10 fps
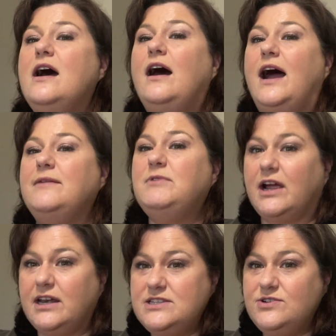I'm
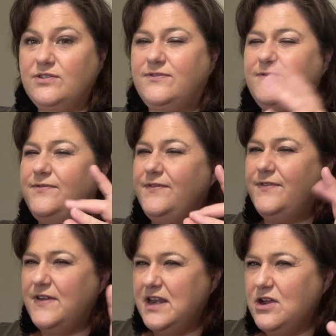not going to do a
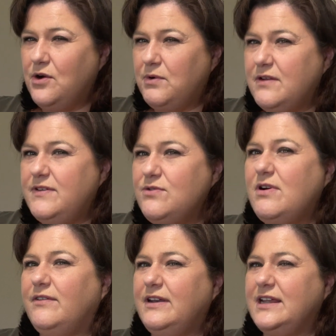video review
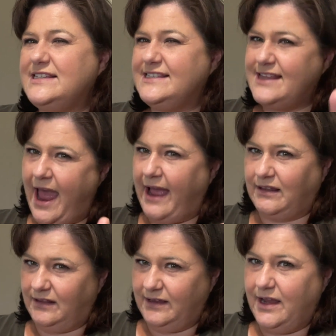of it
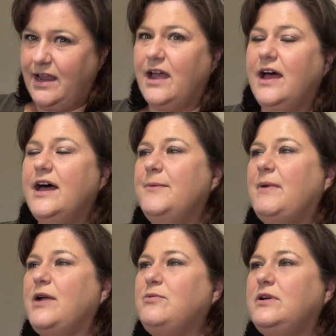exactly. Um,
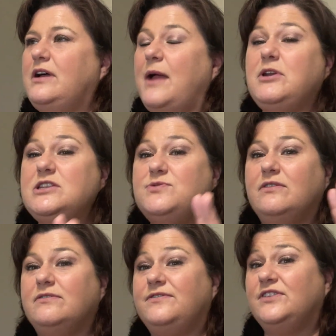I will, I'm going to do
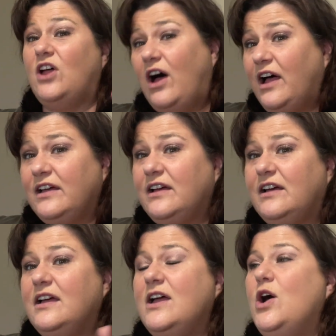a vlog
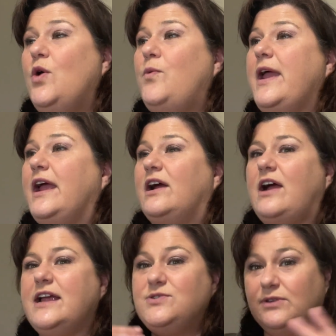
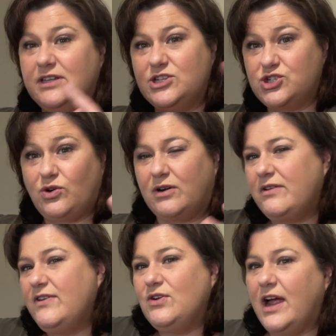where I do a little short
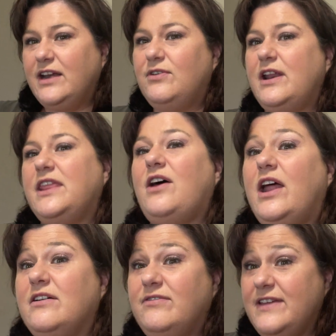review, kind of what I
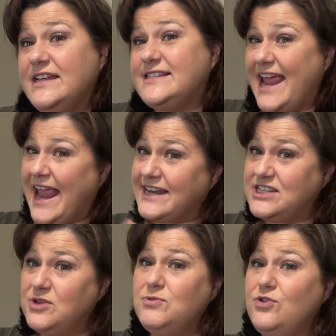thought of it and
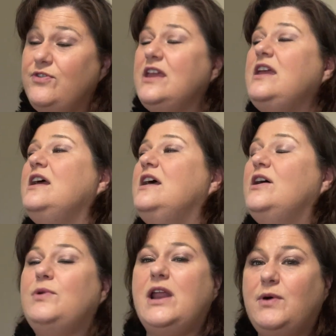the movie
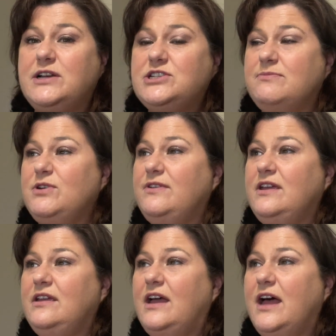when I watched the
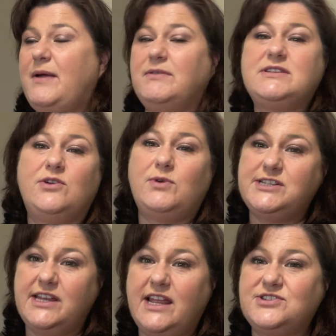movie. Um, I was going to
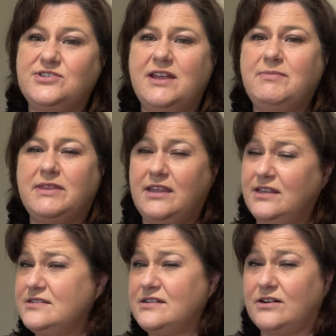watch it yesterday, but the
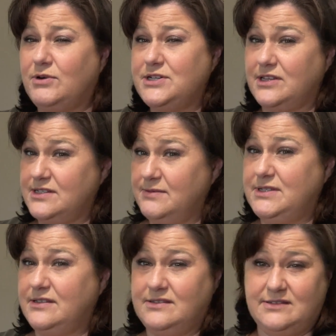kids started watching The
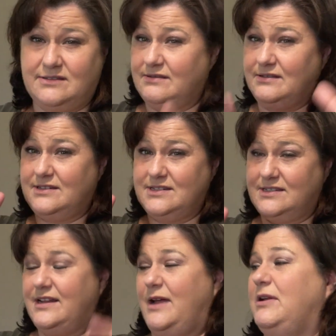Simpsons and it just
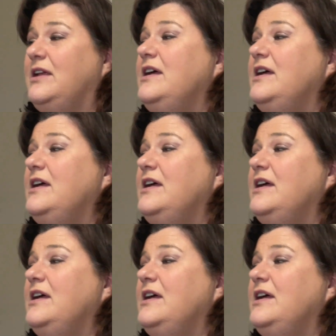didn't happen.